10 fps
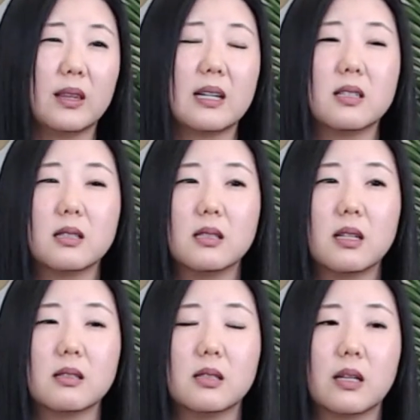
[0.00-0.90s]
That doesn't
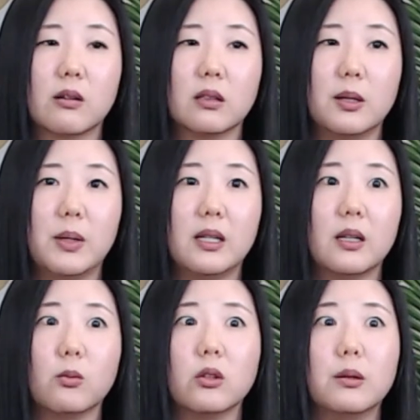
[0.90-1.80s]
necessarily mean
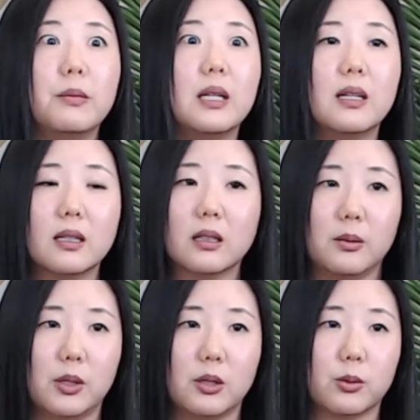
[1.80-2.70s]
it will immediately
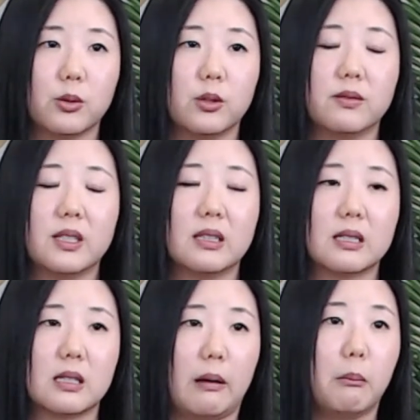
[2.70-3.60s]
be approved in the
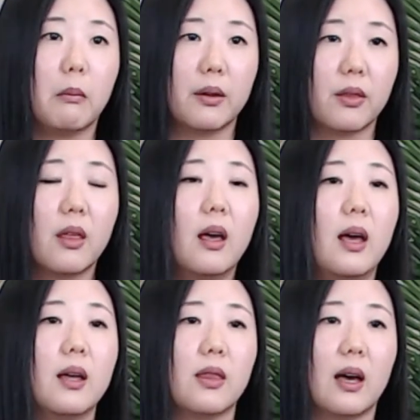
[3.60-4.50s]
same month
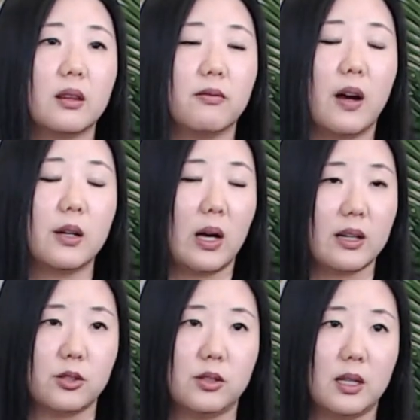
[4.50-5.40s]
that the final
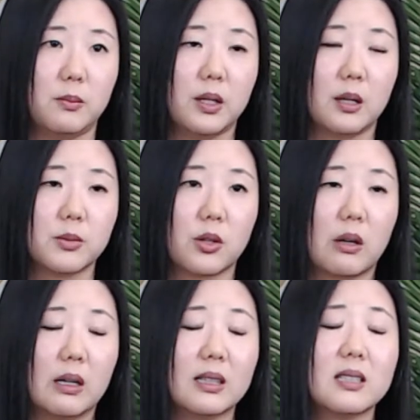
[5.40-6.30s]
action date becomes
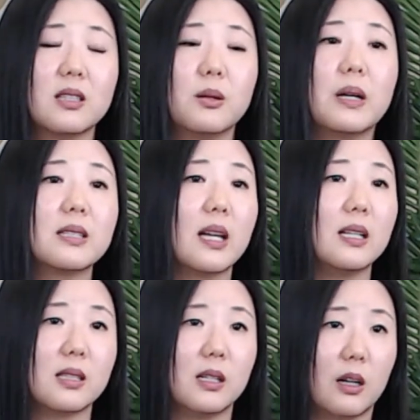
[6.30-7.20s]
current. That's the best case
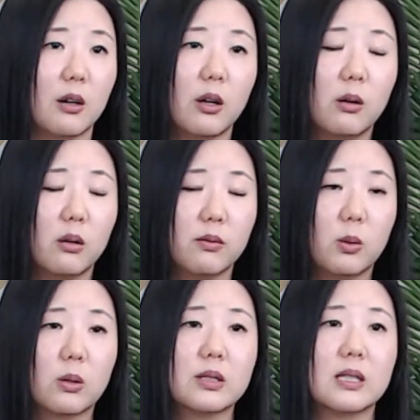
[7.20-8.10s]
scenario, of
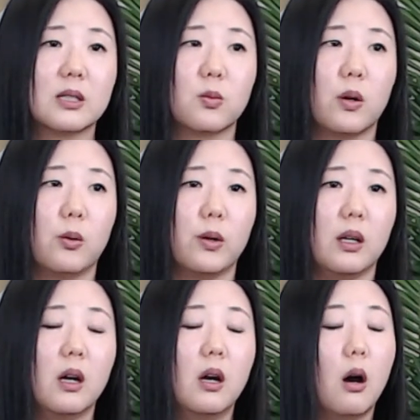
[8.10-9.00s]
course. That's what we
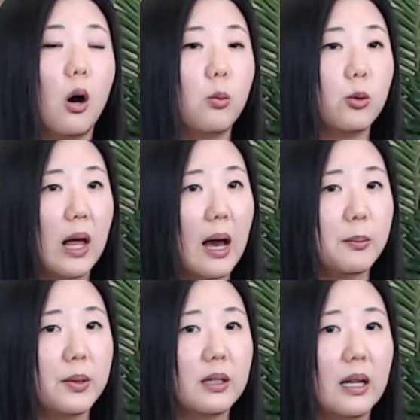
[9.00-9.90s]
hope will
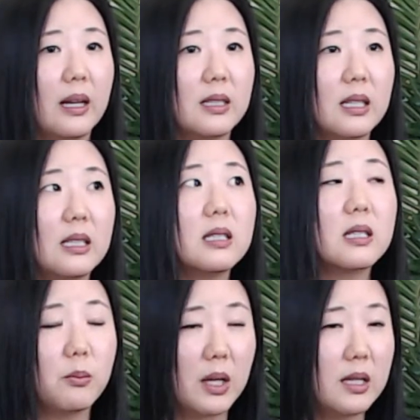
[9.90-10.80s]
happen. And in
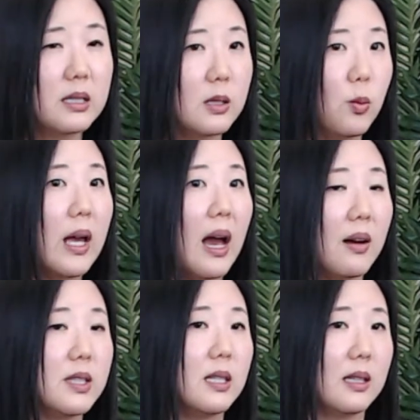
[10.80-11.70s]
some cases, we have
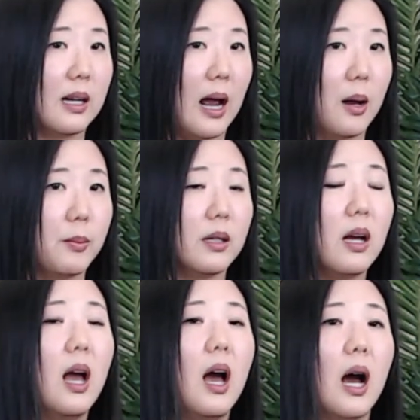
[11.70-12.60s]
seen that happen.
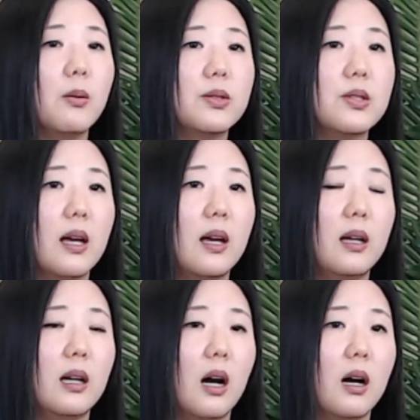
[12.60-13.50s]
I would
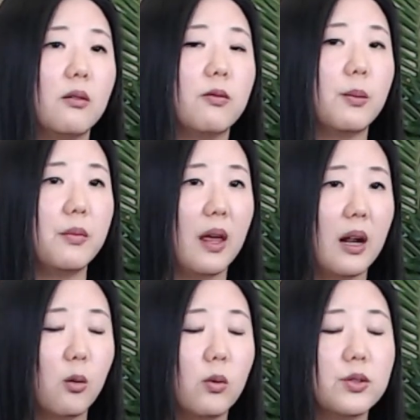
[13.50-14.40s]
say from
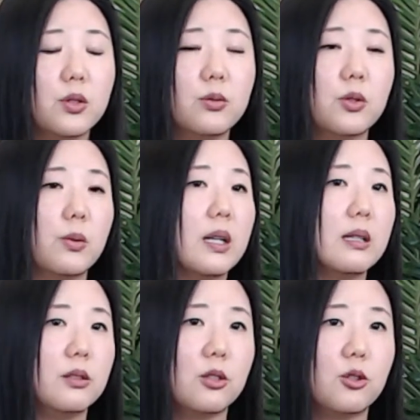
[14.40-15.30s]
there, once those three
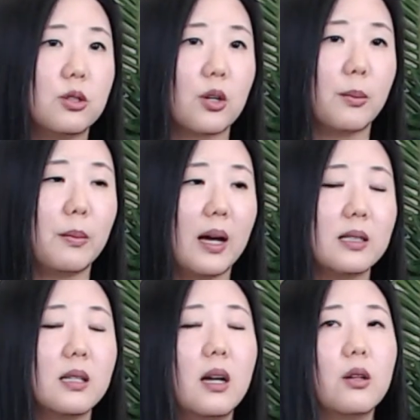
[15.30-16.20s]
conditions are met,
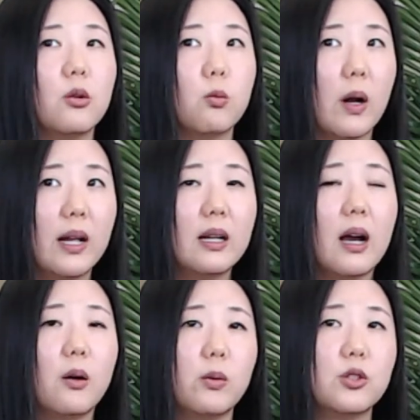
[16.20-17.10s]
the rate
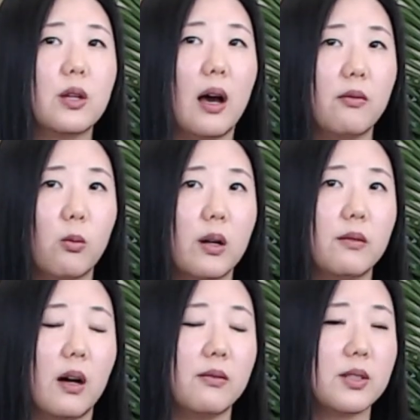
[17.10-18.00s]
at which the
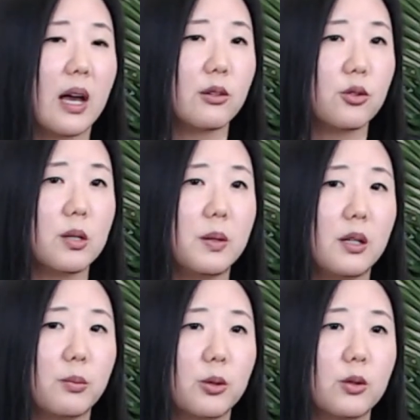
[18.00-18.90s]
I-485 is actually being
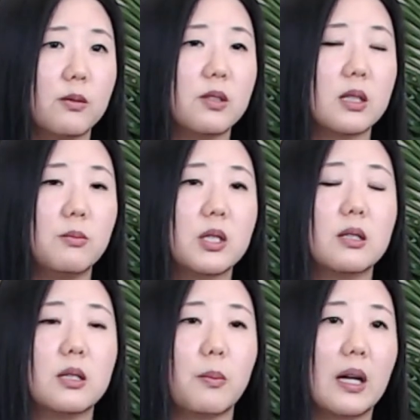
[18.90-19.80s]
approved seems to
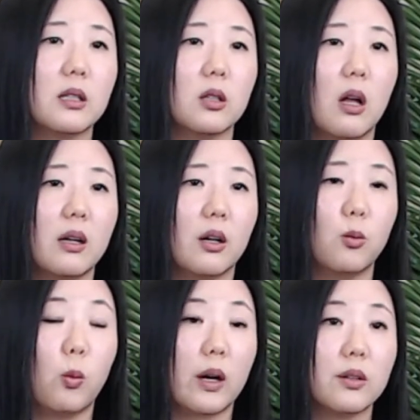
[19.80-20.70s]
depend a lot on
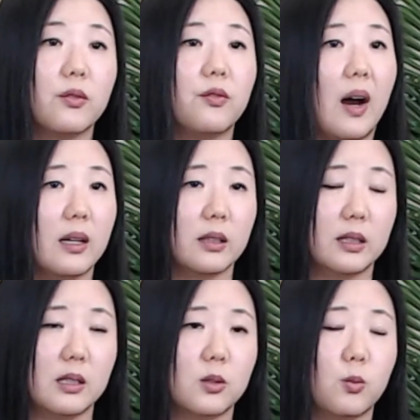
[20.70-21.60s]
where the file
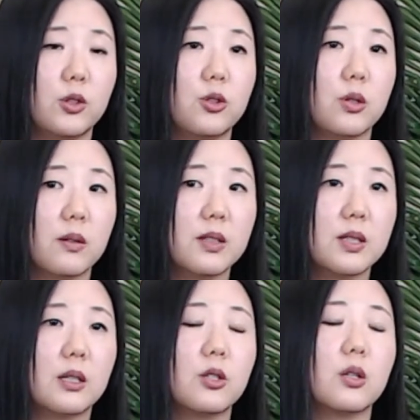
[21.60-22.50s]
is, which service
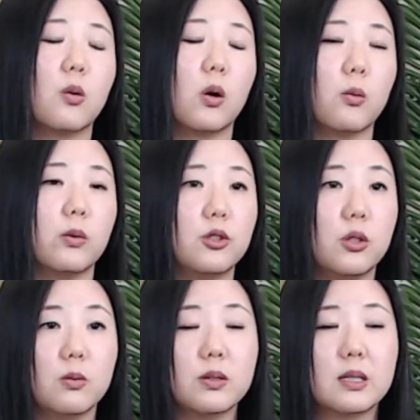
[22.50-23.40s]
center or which
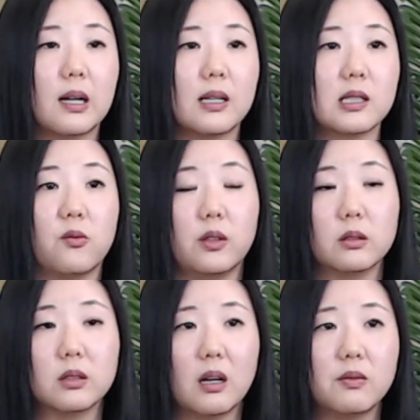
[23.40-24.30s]
USCIS
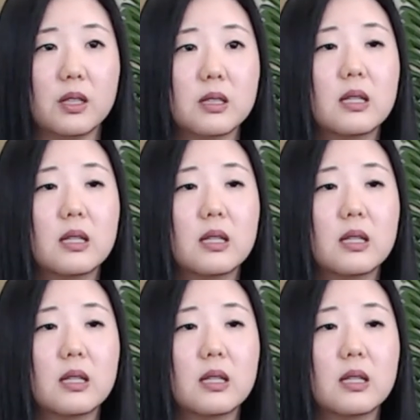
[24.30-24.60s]
field office.